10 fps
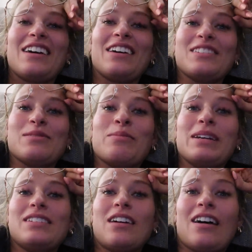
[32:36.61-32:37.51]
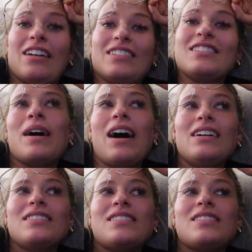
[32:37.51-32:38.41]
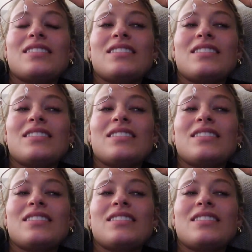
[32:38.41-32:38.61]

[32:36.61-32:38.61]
because I'm a bit tired. But